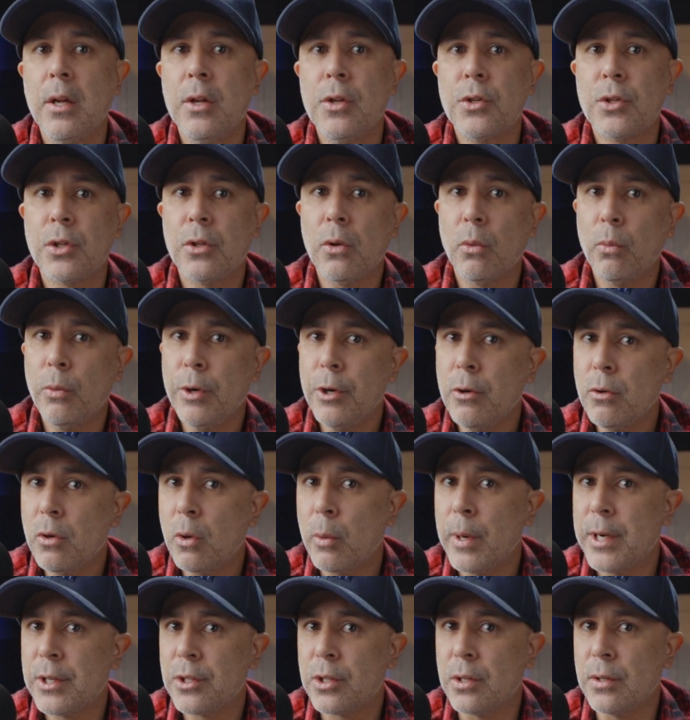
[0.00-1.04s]
So the real
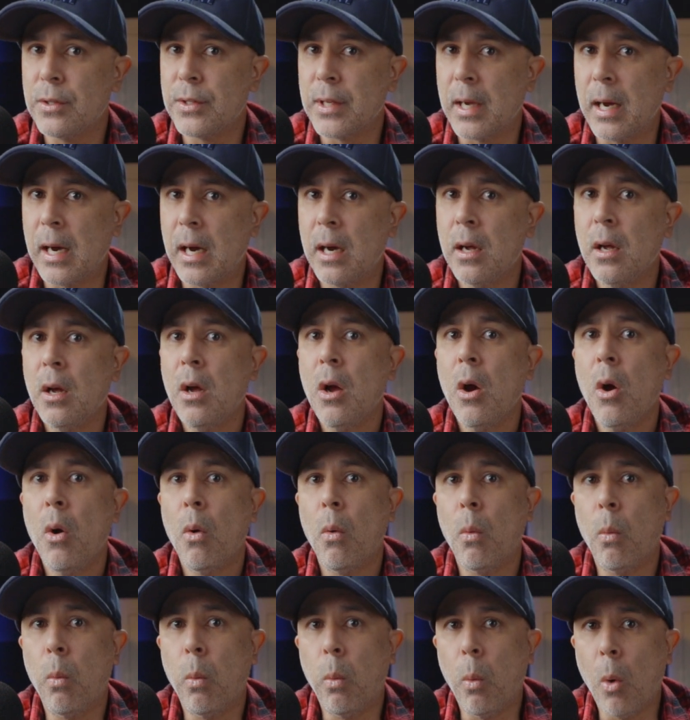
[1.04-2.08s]
questions are
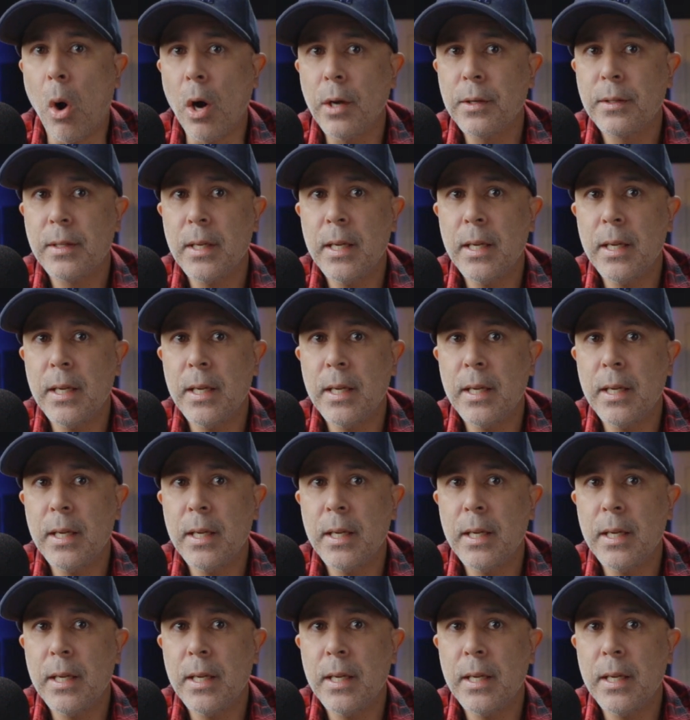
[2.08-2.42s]
what